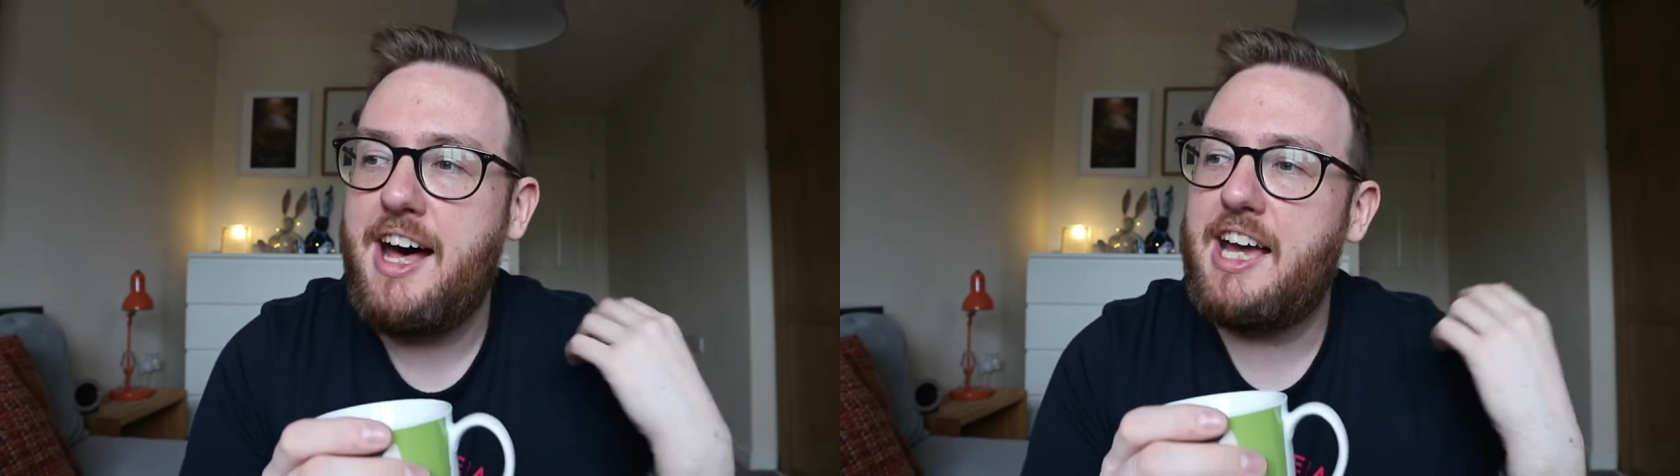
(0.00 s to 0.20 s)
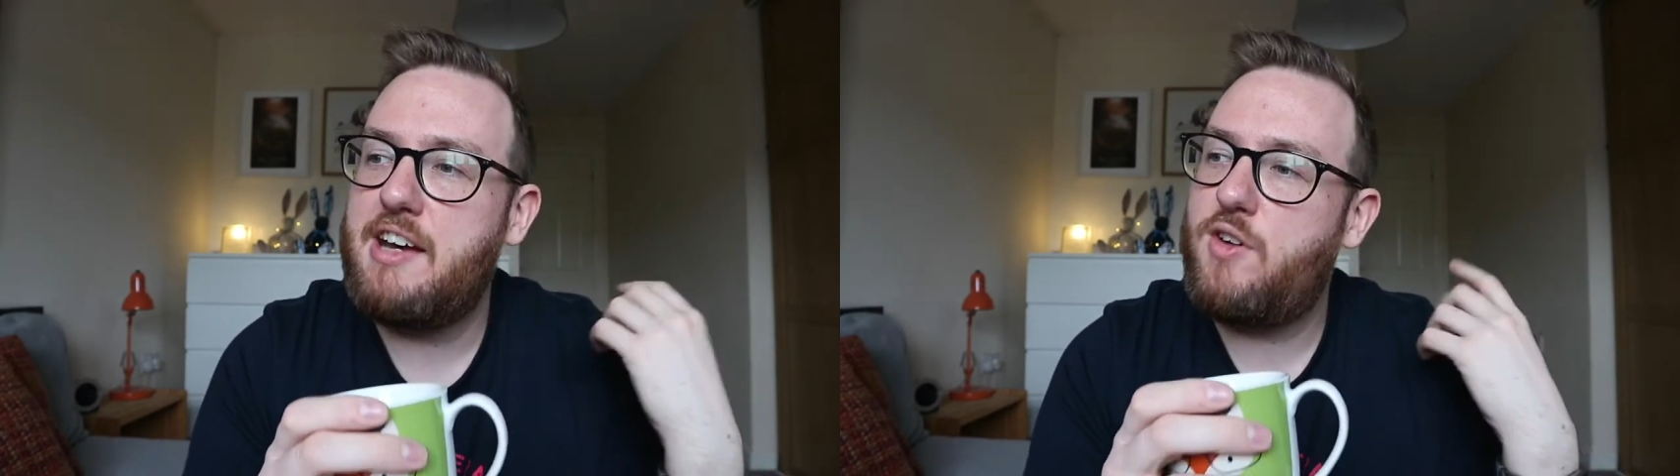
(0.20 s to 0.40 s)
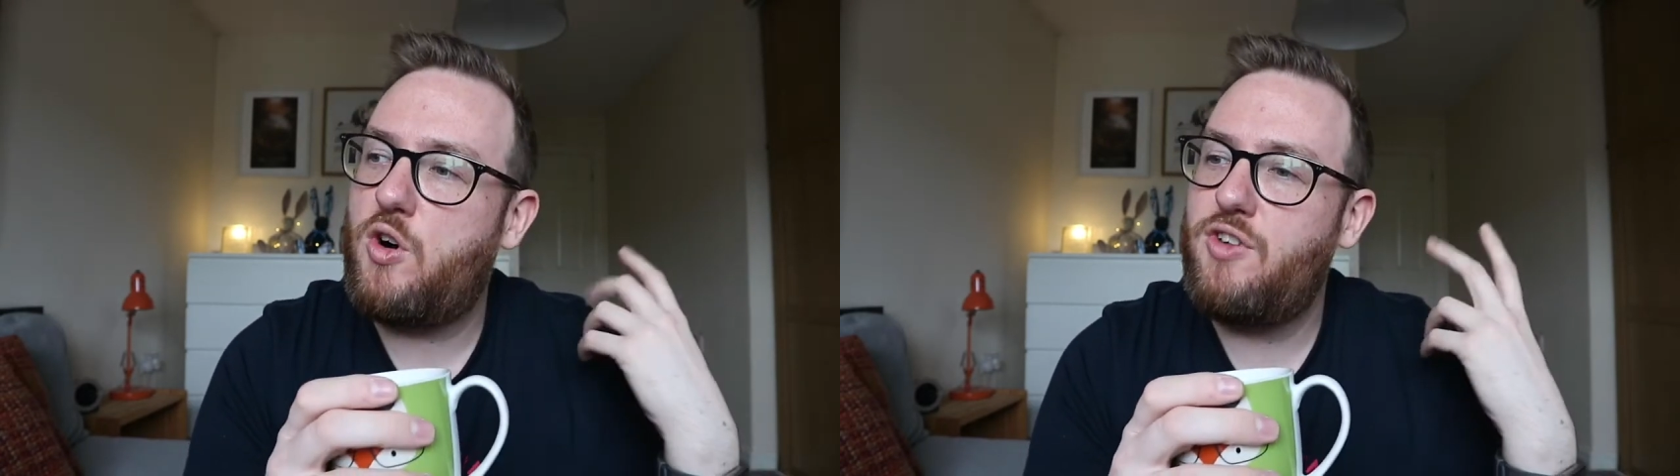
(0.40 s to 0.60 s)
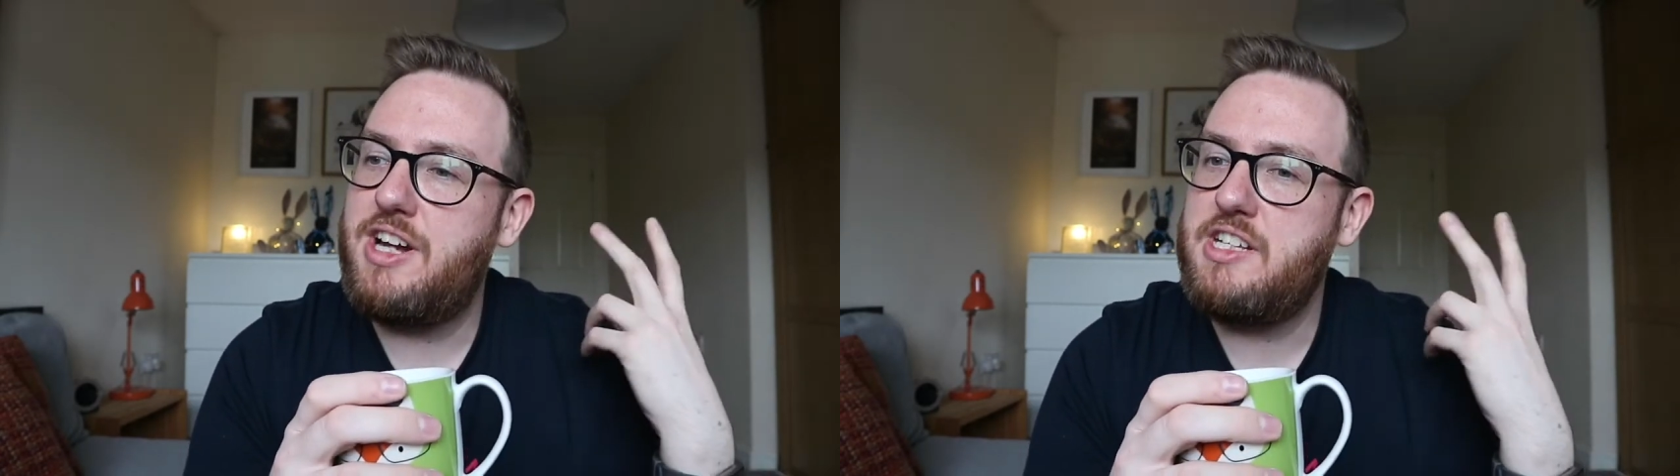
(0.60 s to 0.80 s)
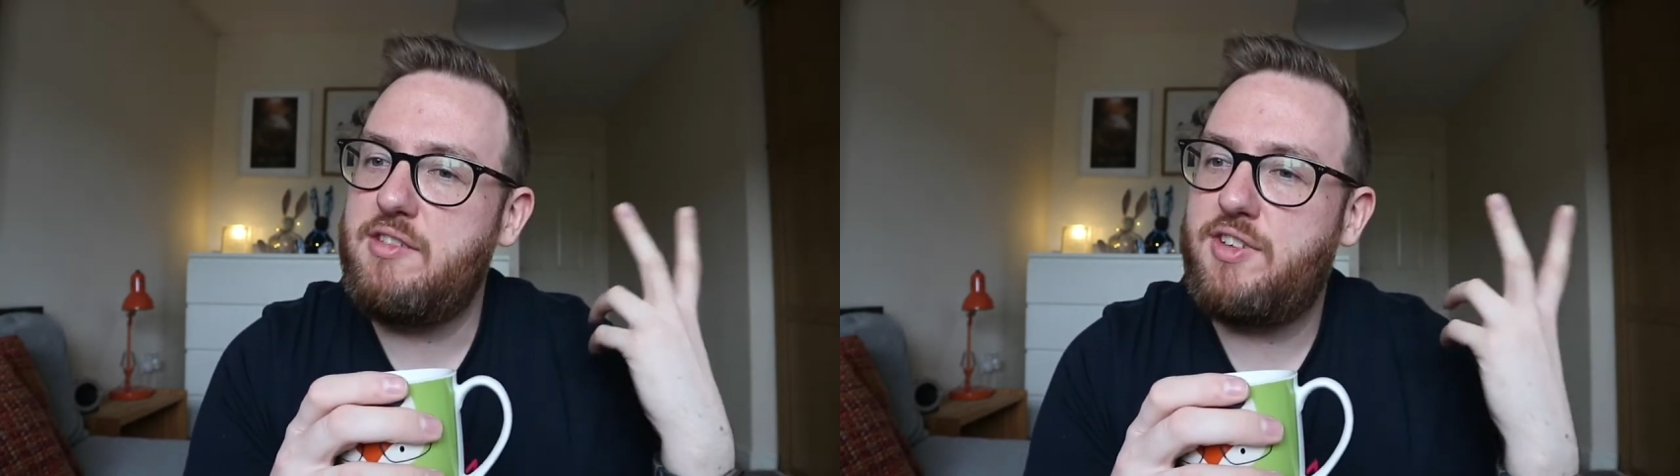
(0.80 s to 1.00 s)
I have
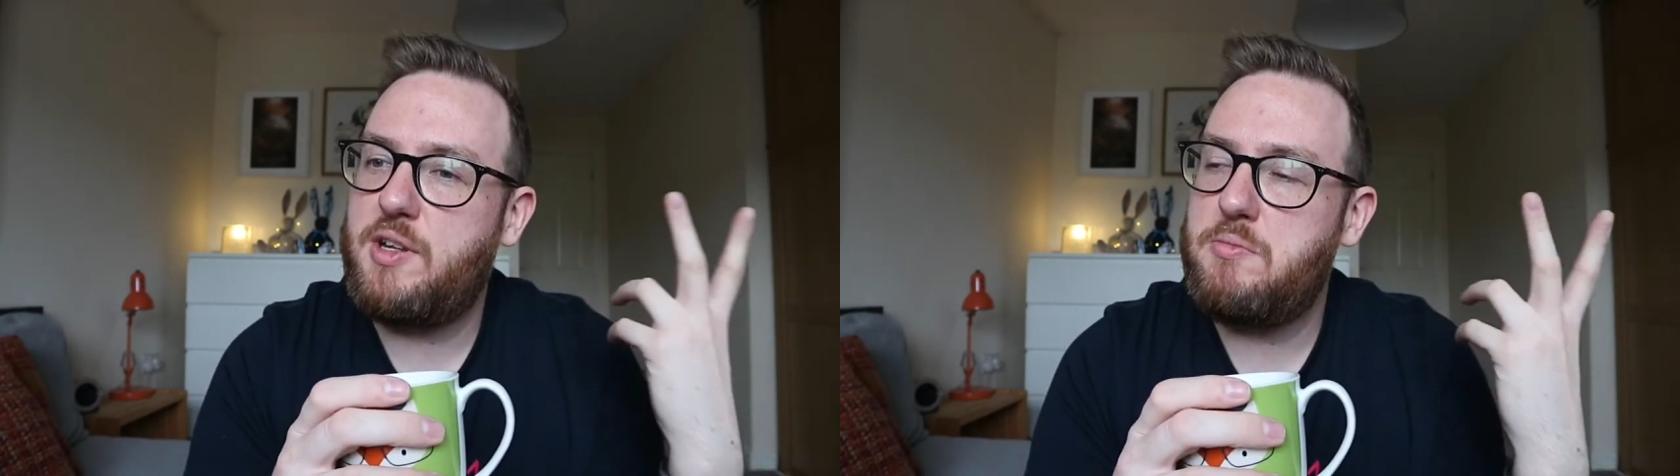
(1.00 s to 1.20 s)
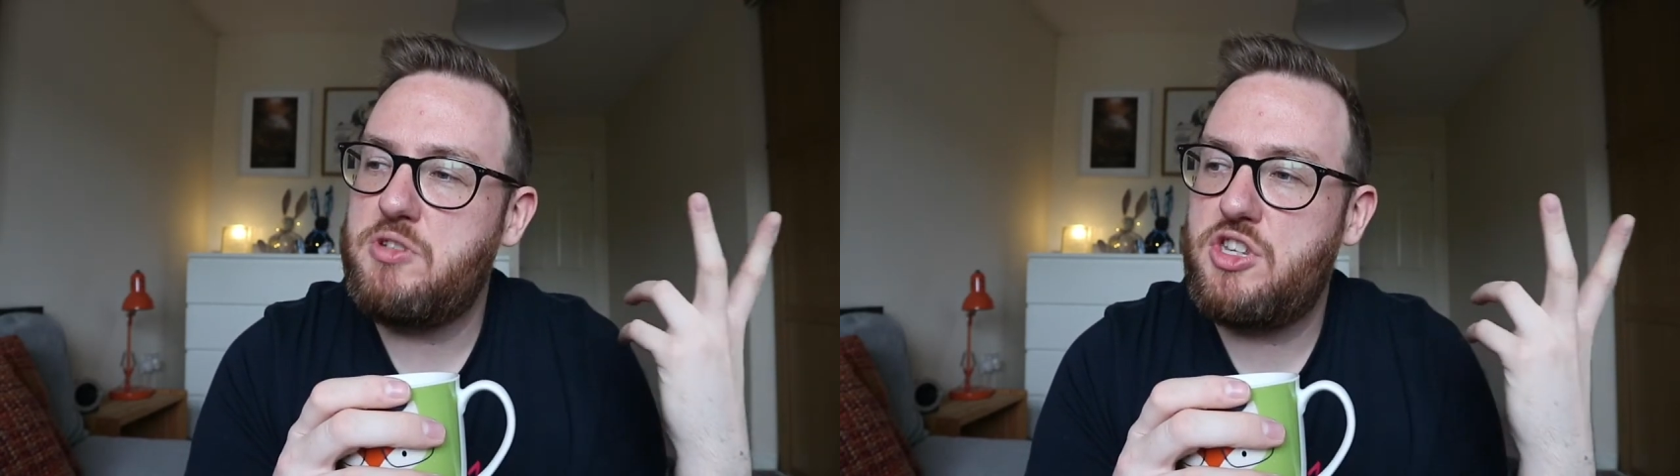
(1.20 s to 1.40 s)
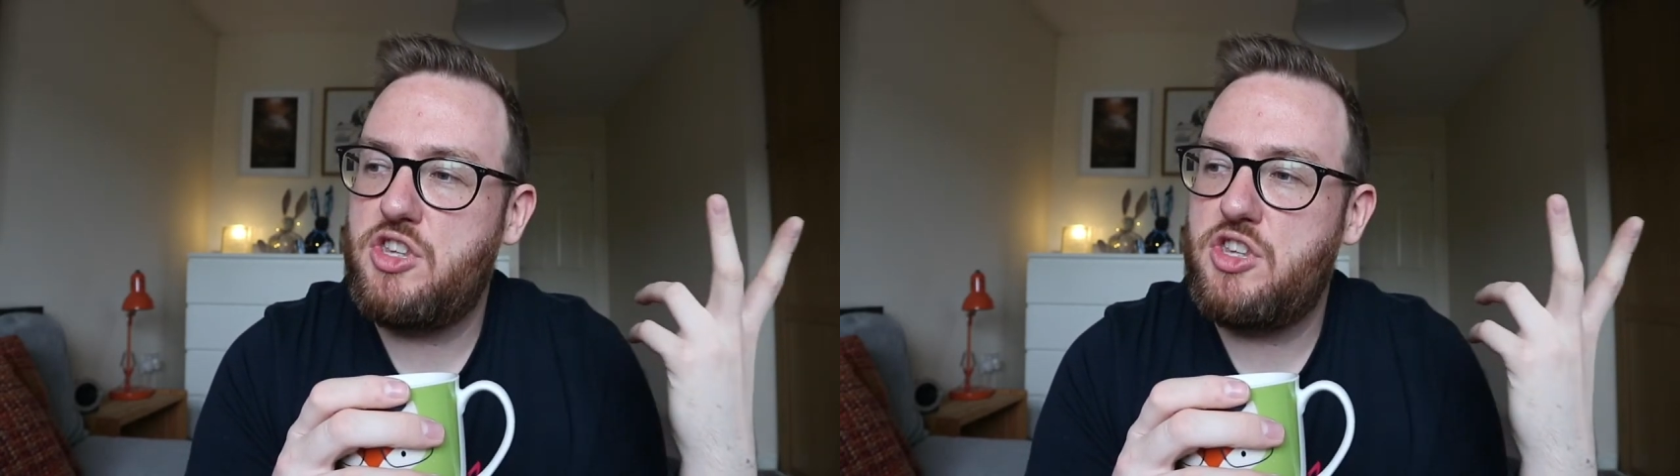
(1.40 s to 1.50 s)
already filmed